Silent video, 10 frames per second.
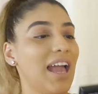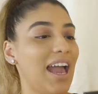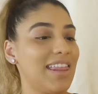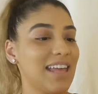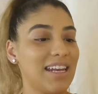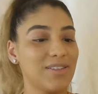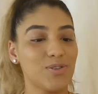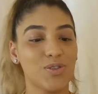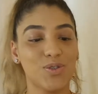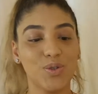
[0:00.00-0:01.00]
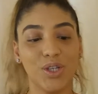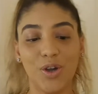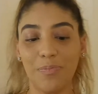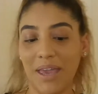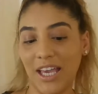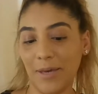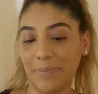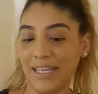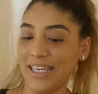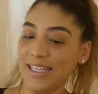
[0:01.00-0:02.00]
and that is Studio Makeup
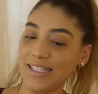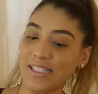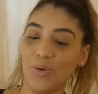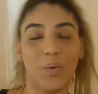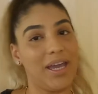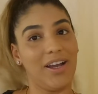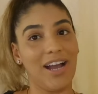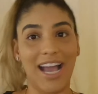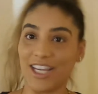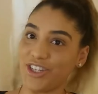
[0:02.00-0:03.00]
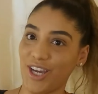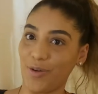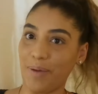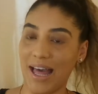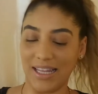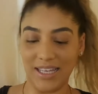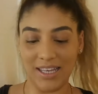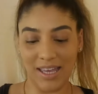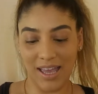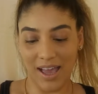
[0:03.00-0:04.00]
Ease to Wear eyeshadow palette.
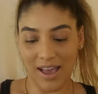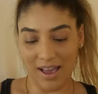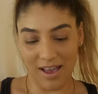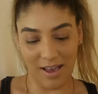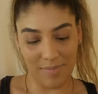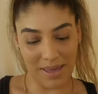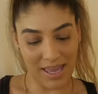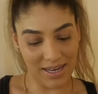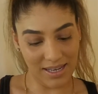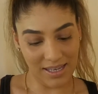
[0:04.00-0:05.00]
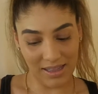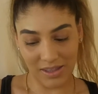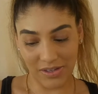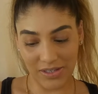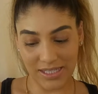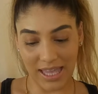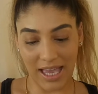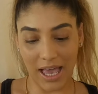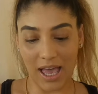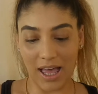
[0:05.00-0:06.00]
And it looks
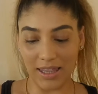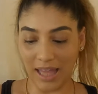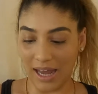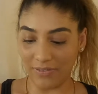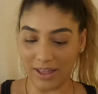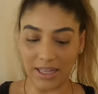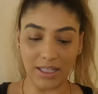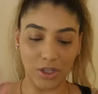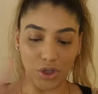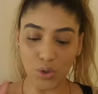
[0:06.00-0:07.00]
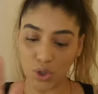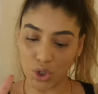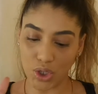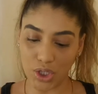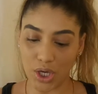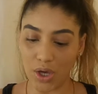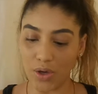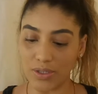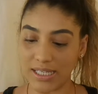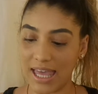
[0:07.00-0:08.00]
like a lot of like little neutral
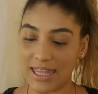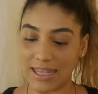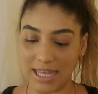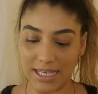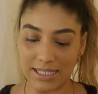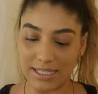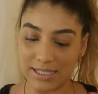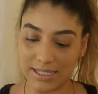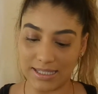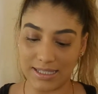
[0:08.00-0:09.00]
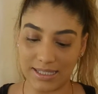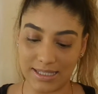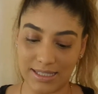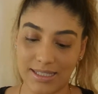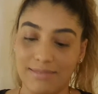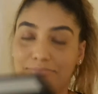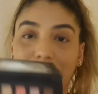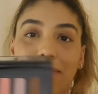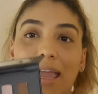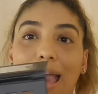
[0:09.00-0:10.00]
tones, and then
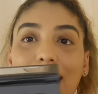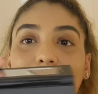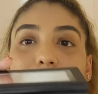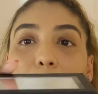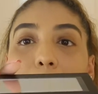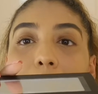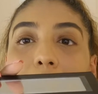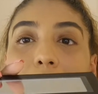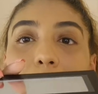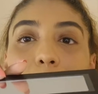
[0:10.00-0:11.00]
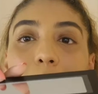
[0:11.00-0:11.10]
they added a little like